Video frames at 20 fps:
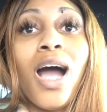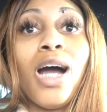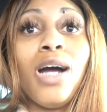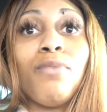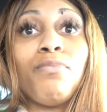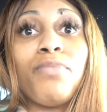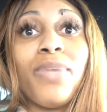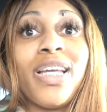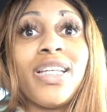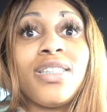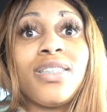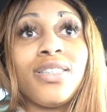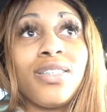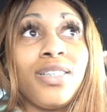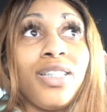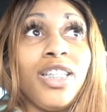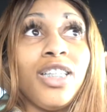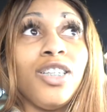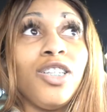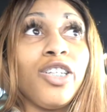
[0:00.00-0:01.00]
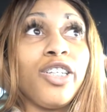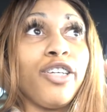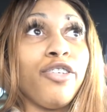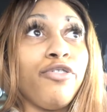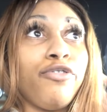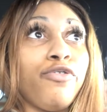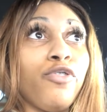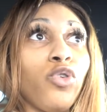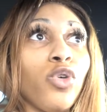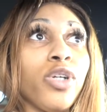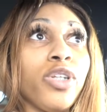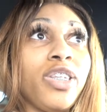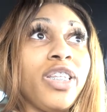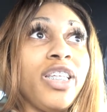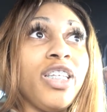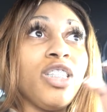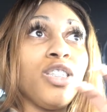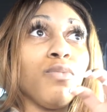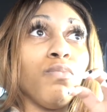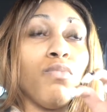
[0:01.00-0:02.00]
I'm basically looking for
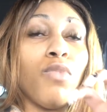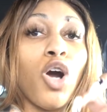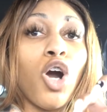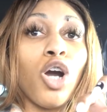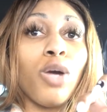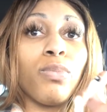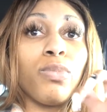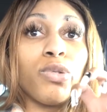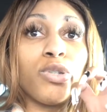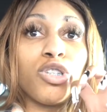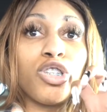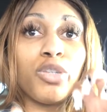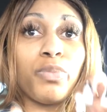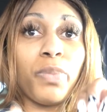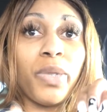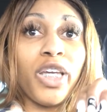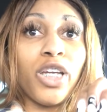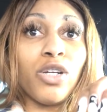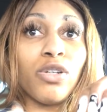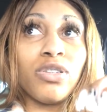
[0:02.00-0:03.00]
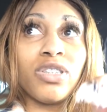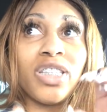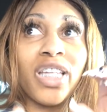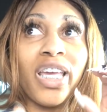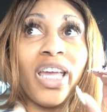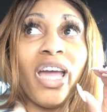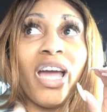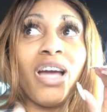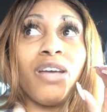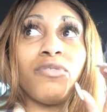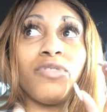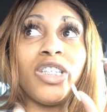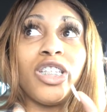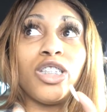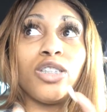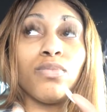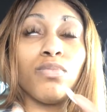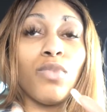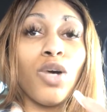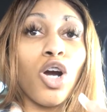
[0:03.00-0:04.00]
these marble spears. They have
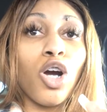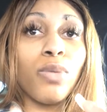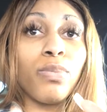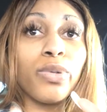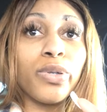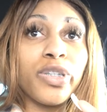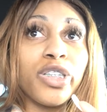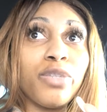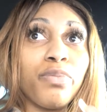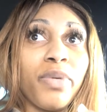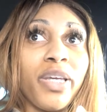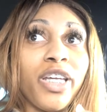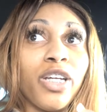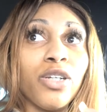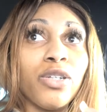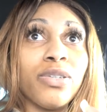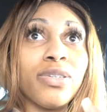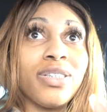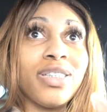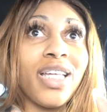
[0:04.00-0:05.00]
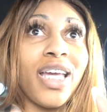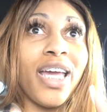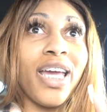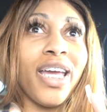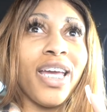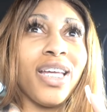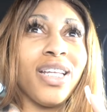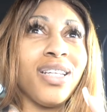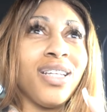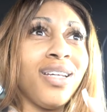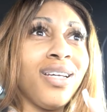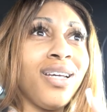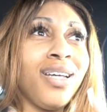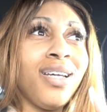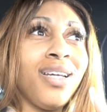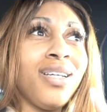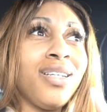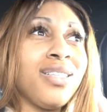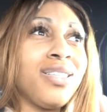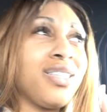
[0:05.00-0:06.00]
these marble spears at
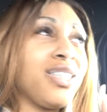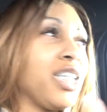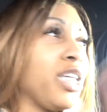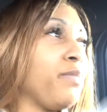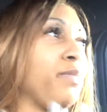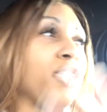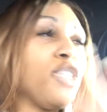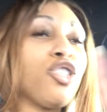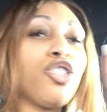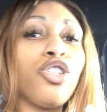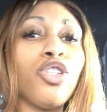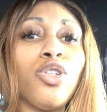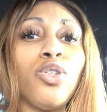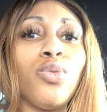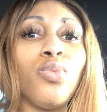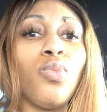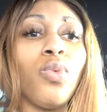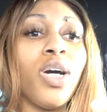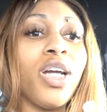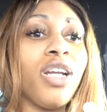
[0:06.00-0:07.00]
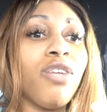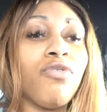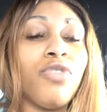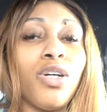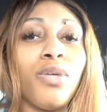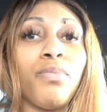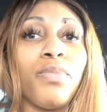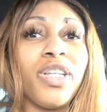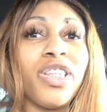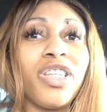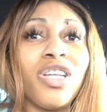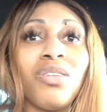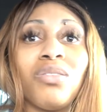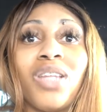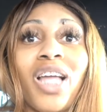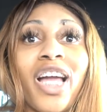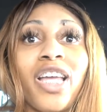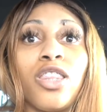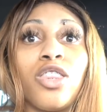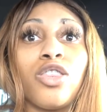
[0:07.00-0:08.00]
CB2, one of them, but they're
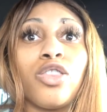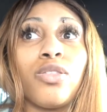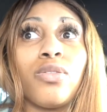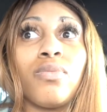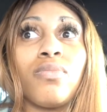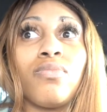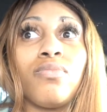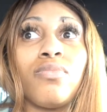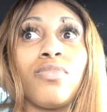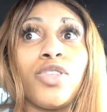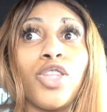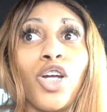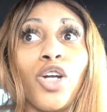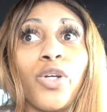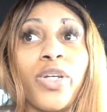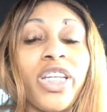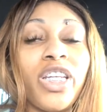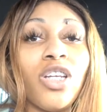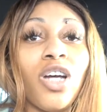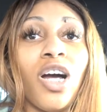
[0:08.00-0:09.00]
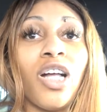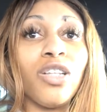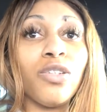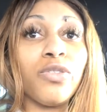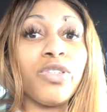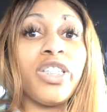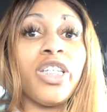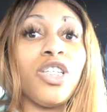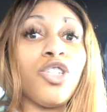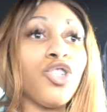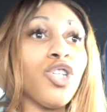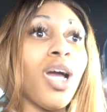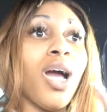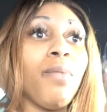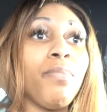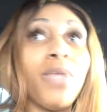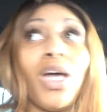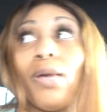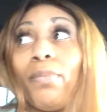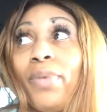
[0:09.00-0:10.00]
like $30 each.
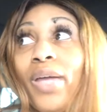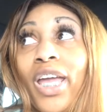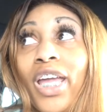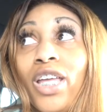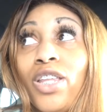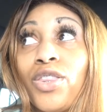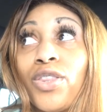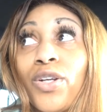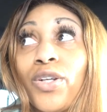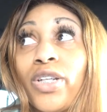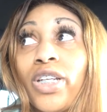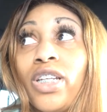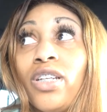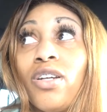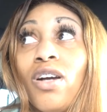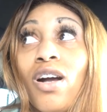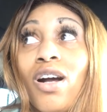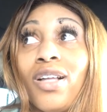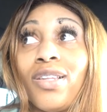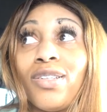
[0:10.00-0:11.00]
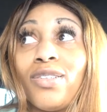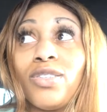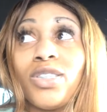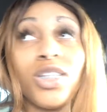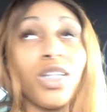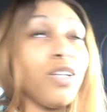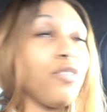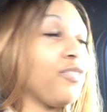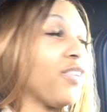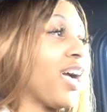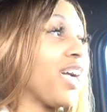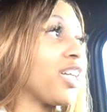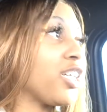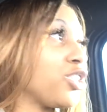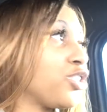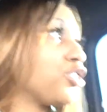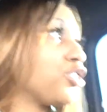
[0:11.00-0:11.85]
I'm not paying $30. If I could